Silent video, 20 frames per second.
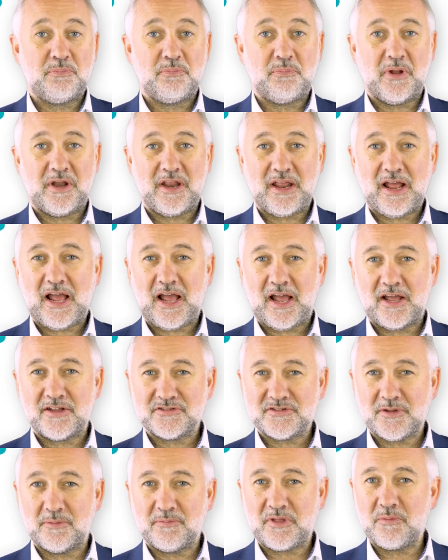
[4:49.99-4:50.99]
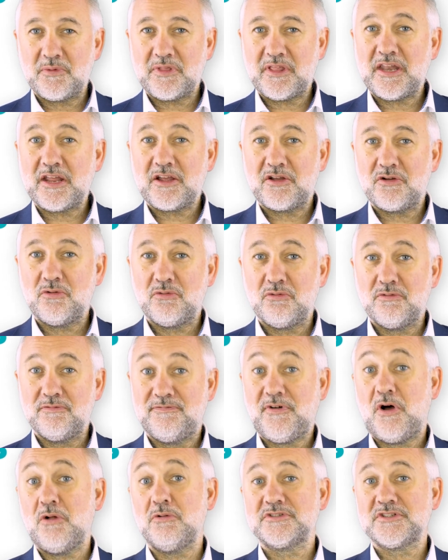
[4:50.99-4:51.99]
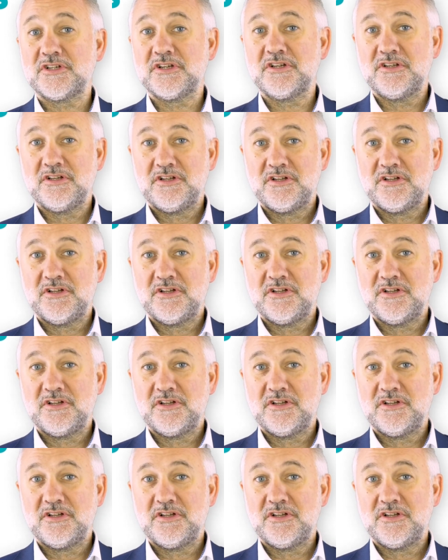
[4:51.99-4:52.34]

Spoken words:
but it has something within it called Vault.